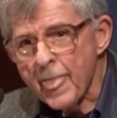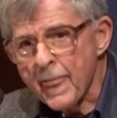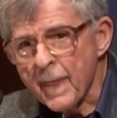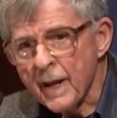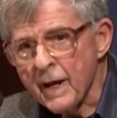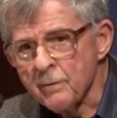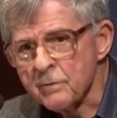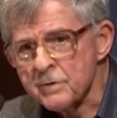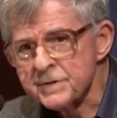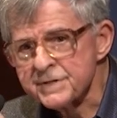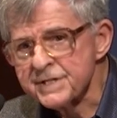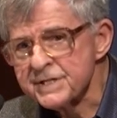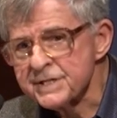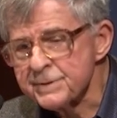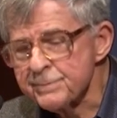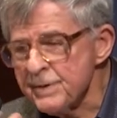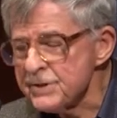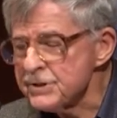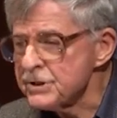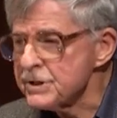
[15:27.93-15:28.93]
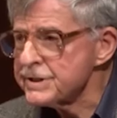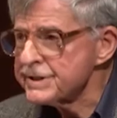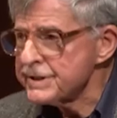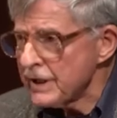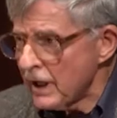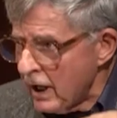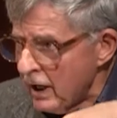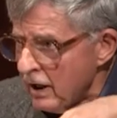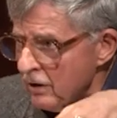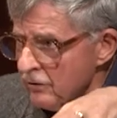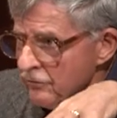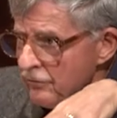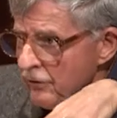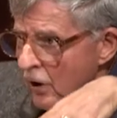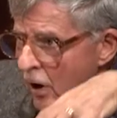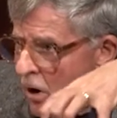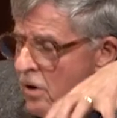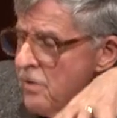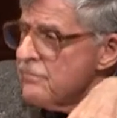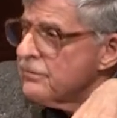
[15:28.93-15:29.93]
They were suspicious of
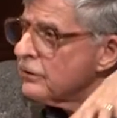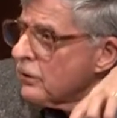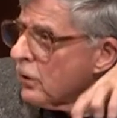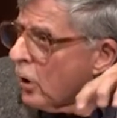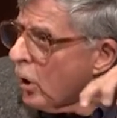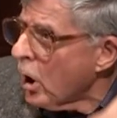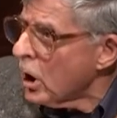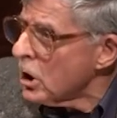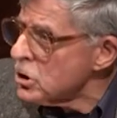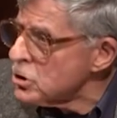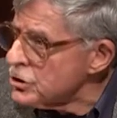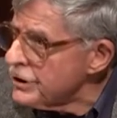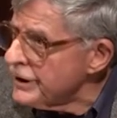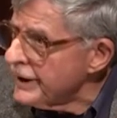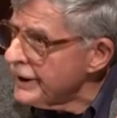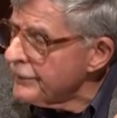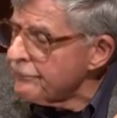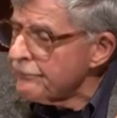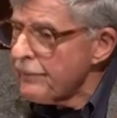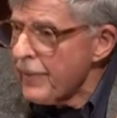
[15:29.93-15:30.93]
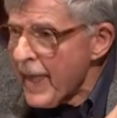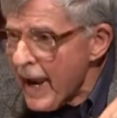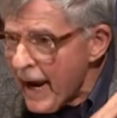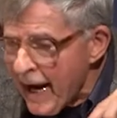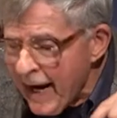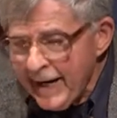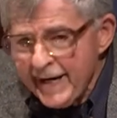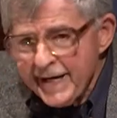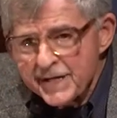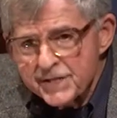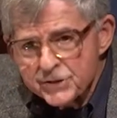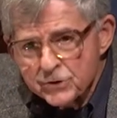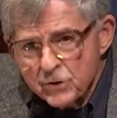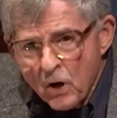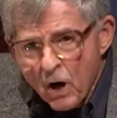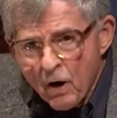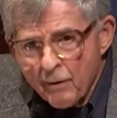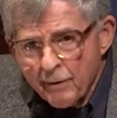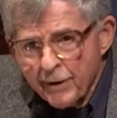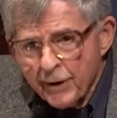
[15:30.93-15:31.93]
overarching,
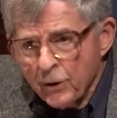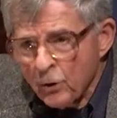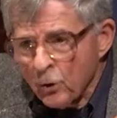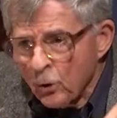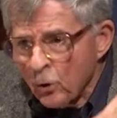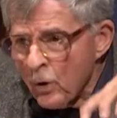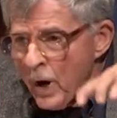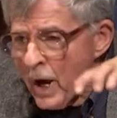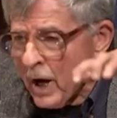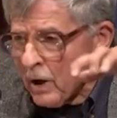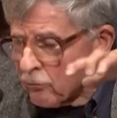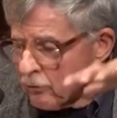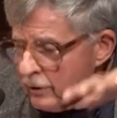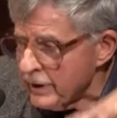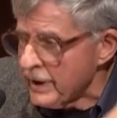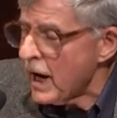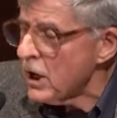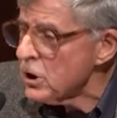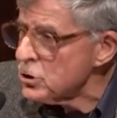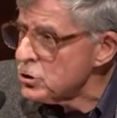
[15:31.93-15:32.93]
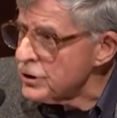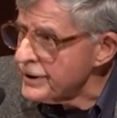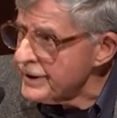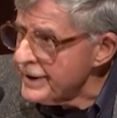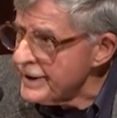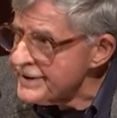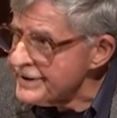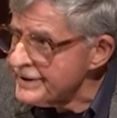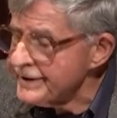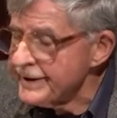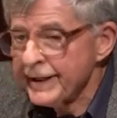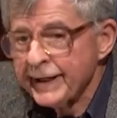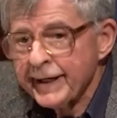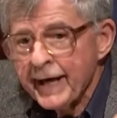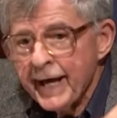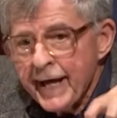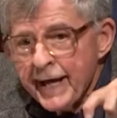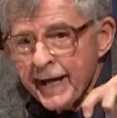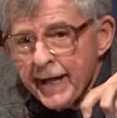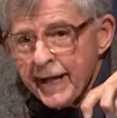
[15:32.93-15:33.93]
ahistorical, reductionistic
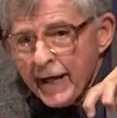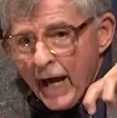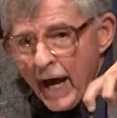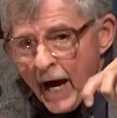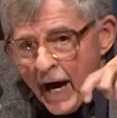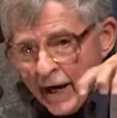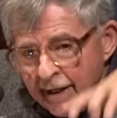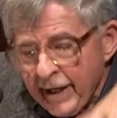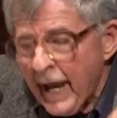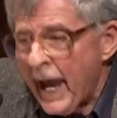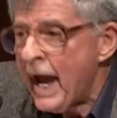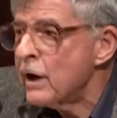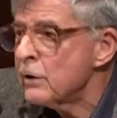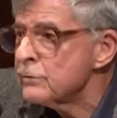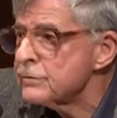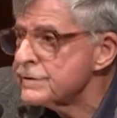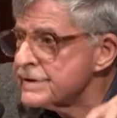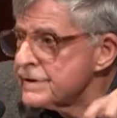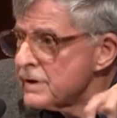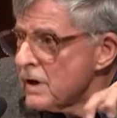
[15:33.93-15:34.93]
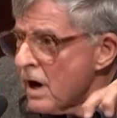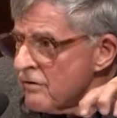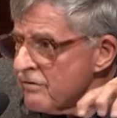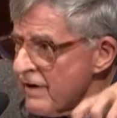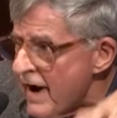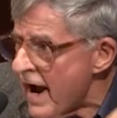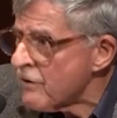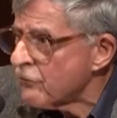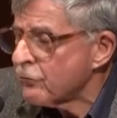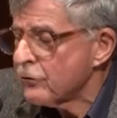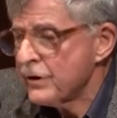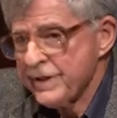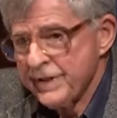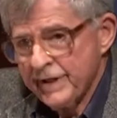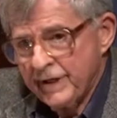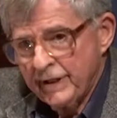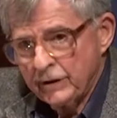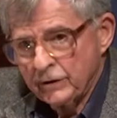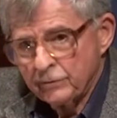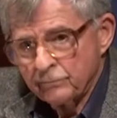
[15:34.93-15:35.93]
accounts of
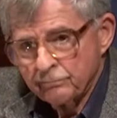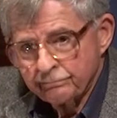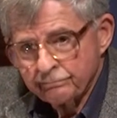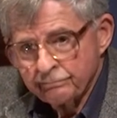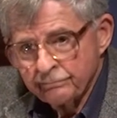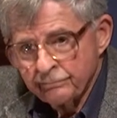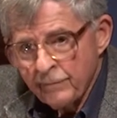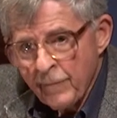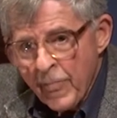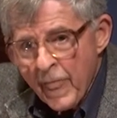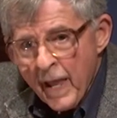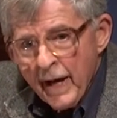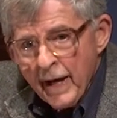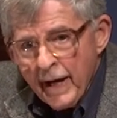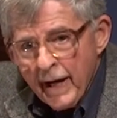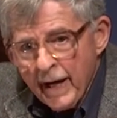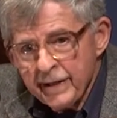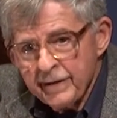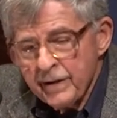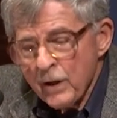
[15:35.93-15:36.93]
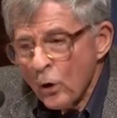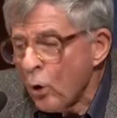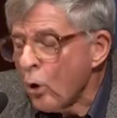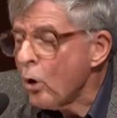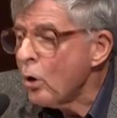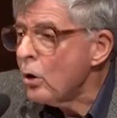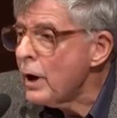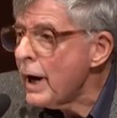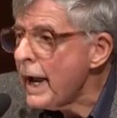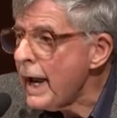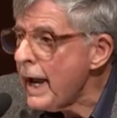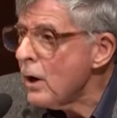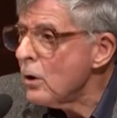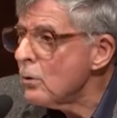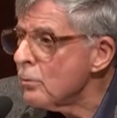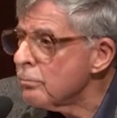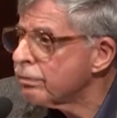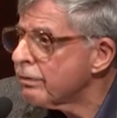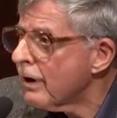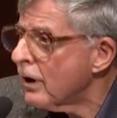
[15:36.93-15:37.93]
everything. And all
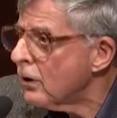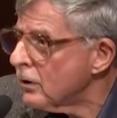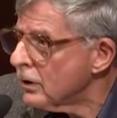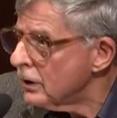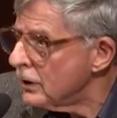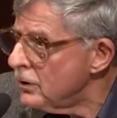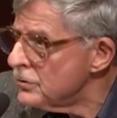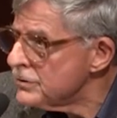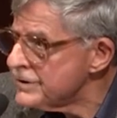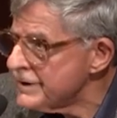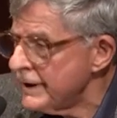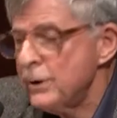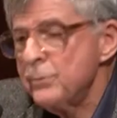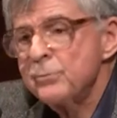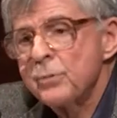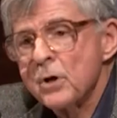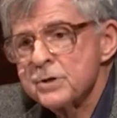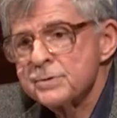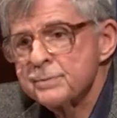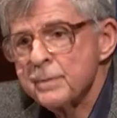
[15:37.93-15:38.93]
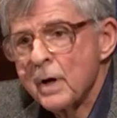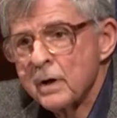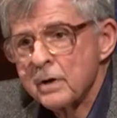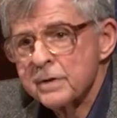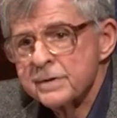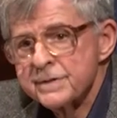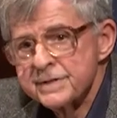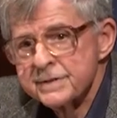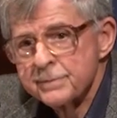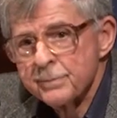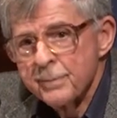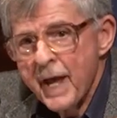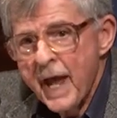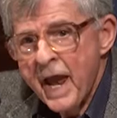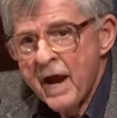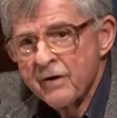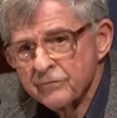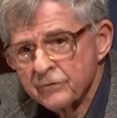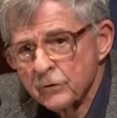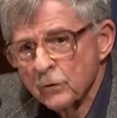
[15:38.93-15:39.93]
hell broke loose in postmodernism
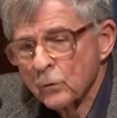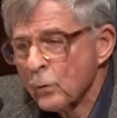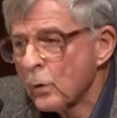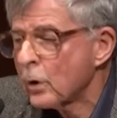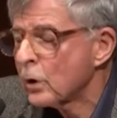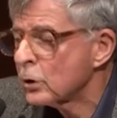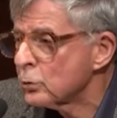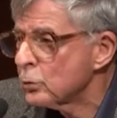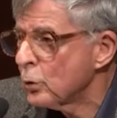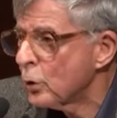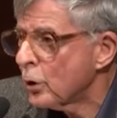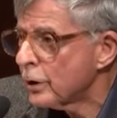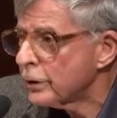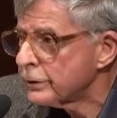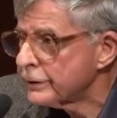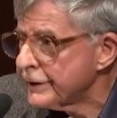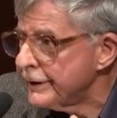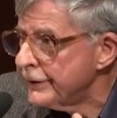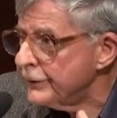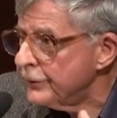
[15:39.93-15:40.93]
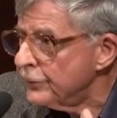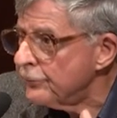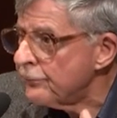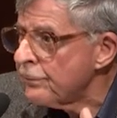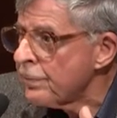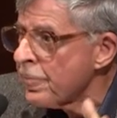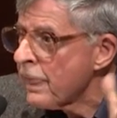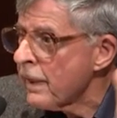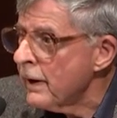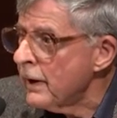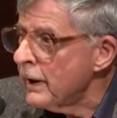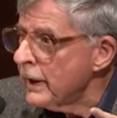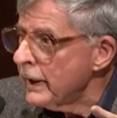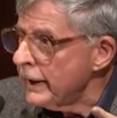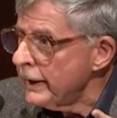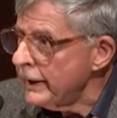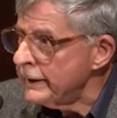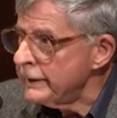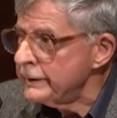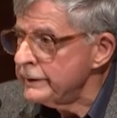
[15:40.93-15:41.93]
after World War II,
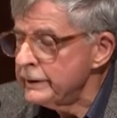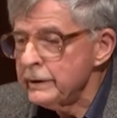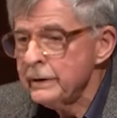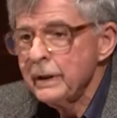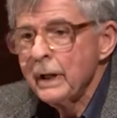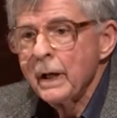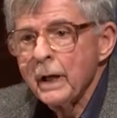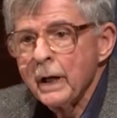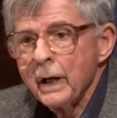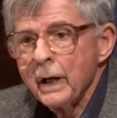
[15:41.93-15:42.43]
in